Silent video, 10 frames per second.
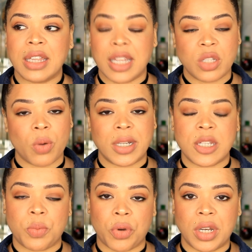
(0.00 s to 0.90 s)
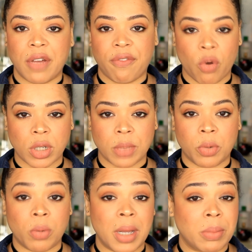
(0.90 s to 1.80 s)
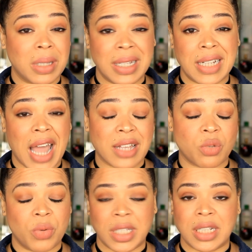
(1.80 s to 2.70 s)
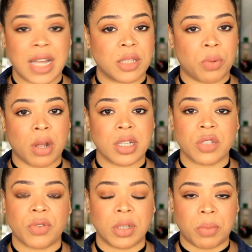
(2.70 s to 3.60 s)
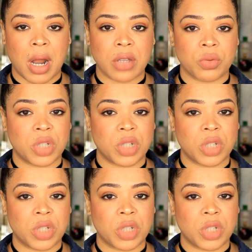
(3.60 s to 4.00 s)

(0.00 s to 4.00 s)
This one is pretty affordable. Maybelline has really nice products for the brows,